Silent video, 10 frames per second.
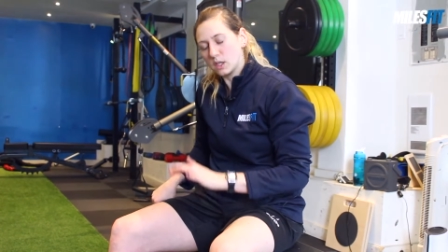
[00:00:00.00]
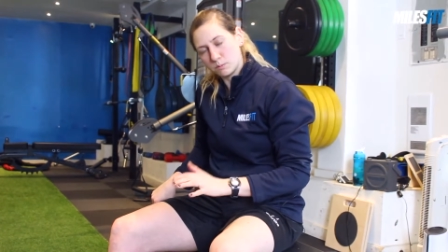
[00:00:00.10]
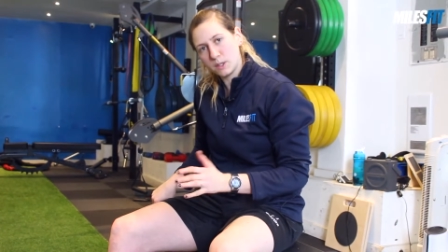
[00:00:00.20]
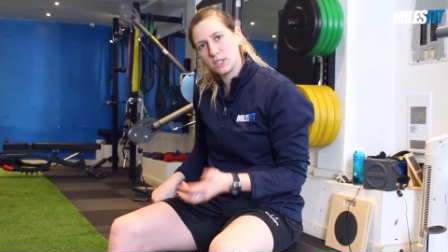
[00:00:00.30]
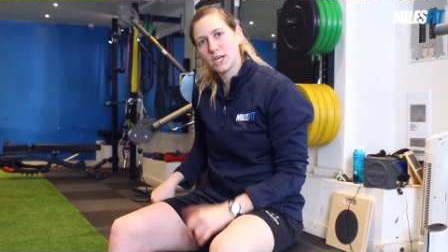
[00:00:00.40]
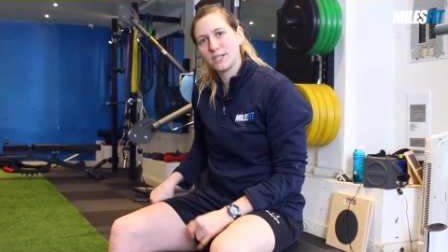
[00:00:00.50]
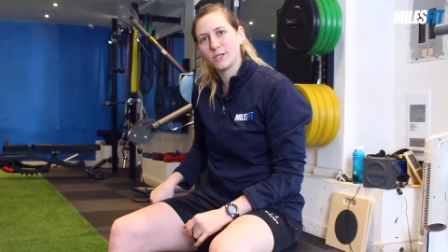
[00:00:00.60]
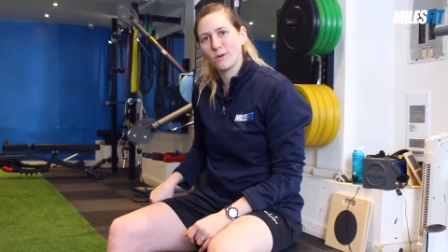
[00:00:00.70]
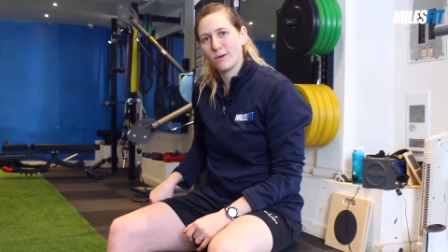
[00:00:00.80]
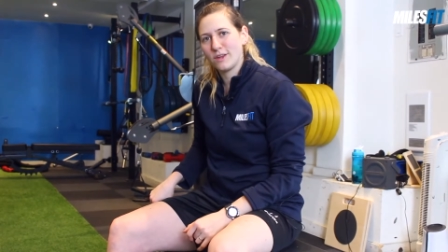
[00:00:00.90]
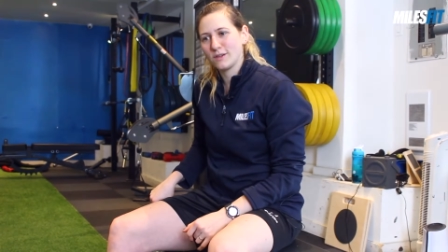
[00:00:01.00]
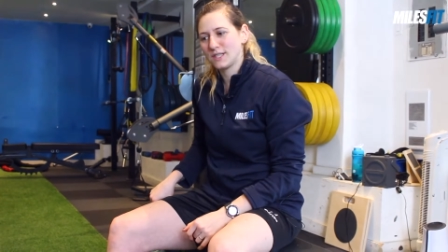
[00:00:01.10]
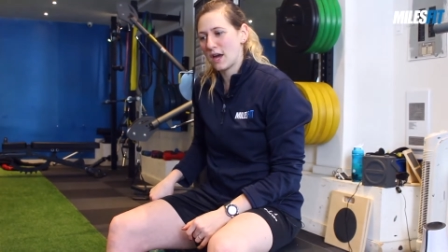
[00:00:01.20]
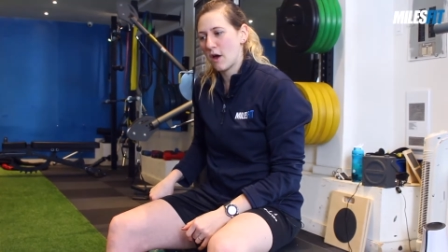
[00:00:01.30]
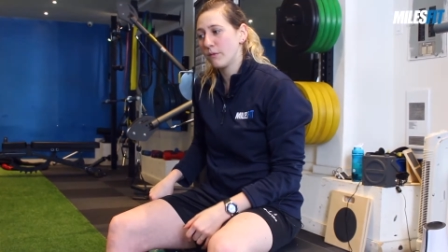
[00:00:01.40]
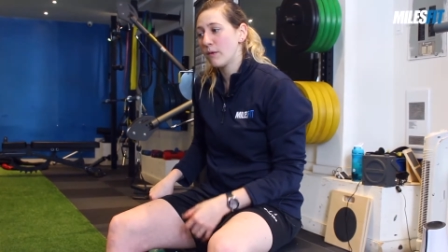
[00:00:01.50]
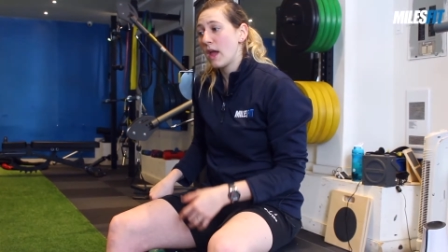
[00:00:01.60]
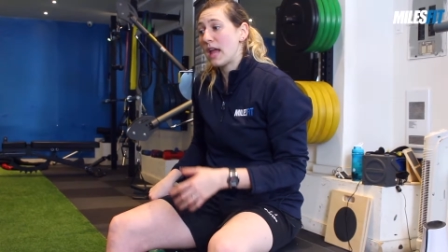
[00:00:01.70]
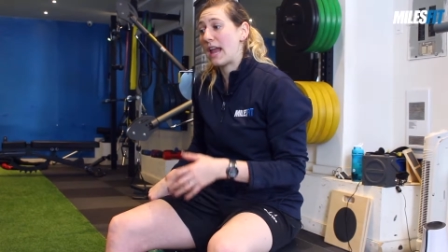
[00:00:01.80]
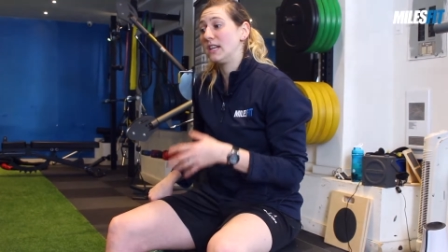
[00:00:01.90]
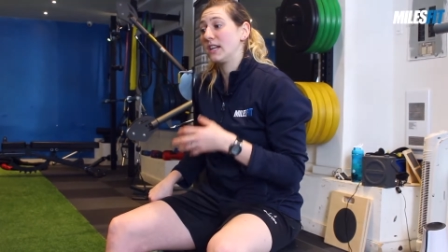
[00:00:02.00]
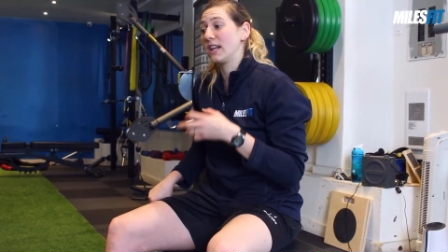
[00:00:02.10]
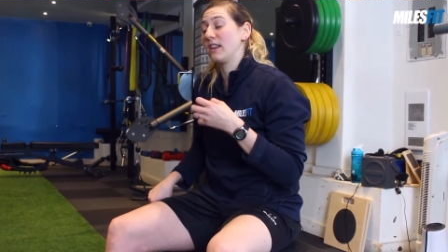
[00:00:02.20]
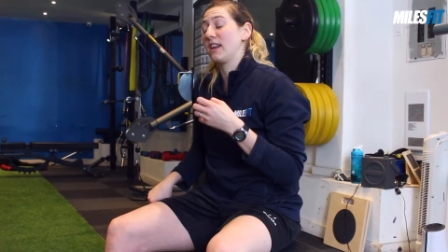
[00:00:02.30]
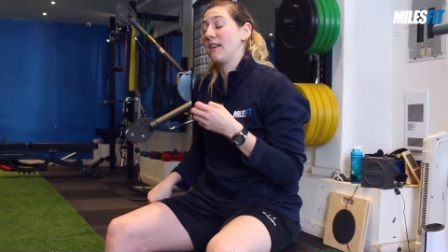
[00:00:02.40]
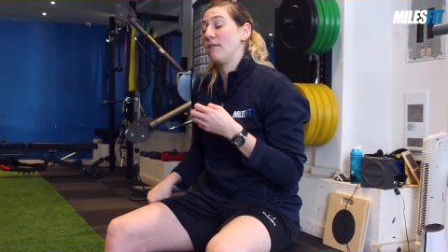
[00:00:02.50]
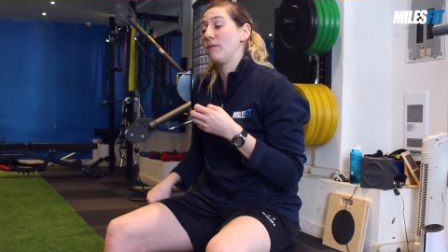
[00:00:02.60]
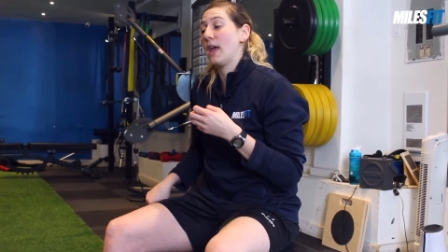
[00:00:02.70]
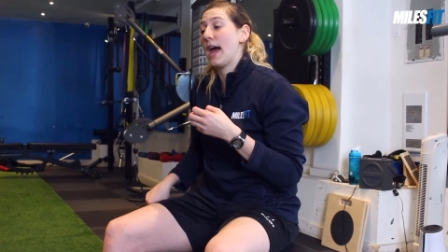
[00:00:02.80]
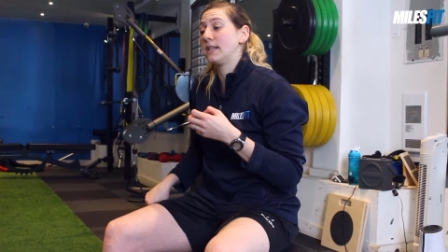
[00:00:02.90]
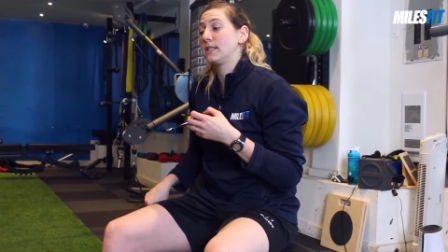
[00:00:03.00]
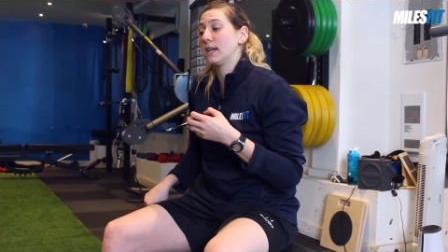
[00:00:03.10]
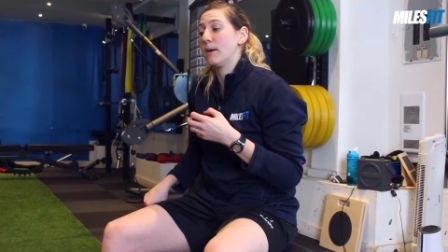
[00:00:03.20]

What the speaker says: Be gentle with yourself and give that